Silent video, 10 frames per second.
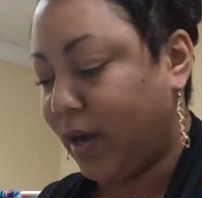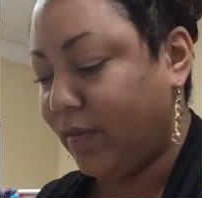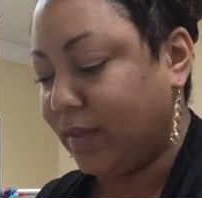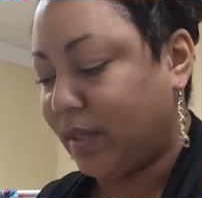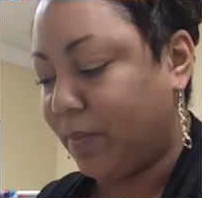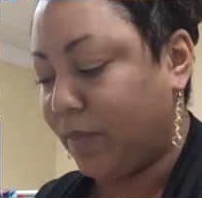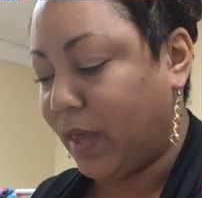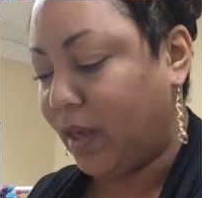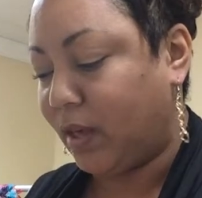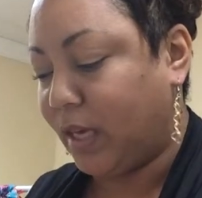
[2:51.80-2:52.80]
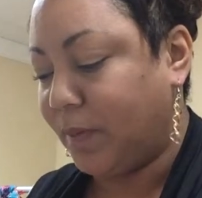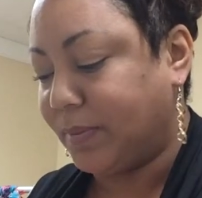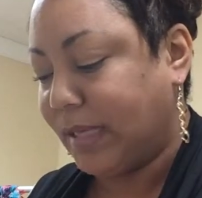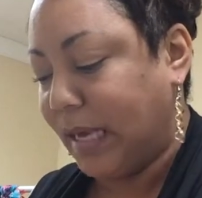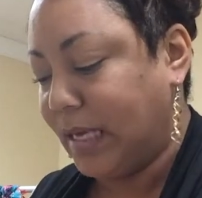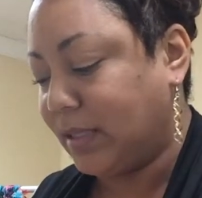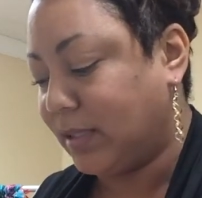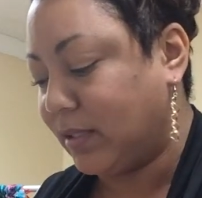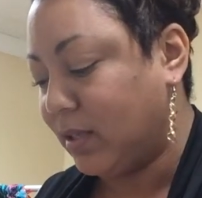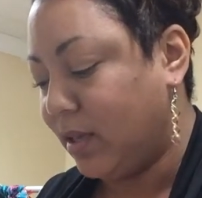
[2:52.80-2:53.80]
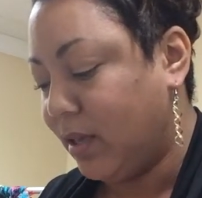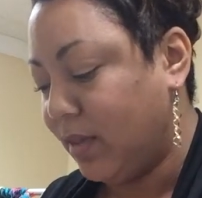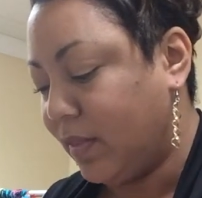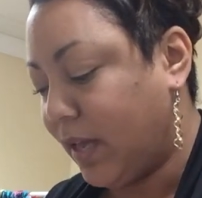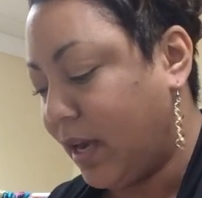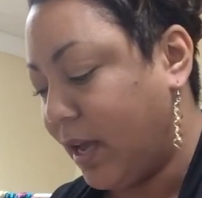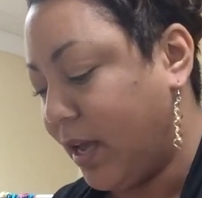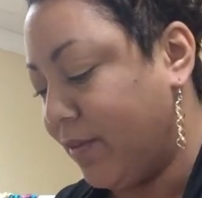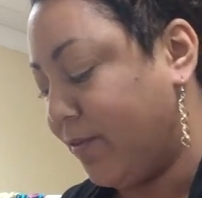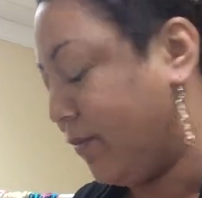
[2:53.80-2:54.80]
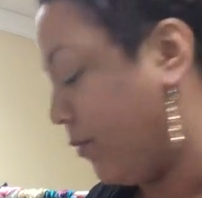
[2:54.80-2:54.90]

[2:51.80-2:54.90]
kind of the same thing, keepsakes that I have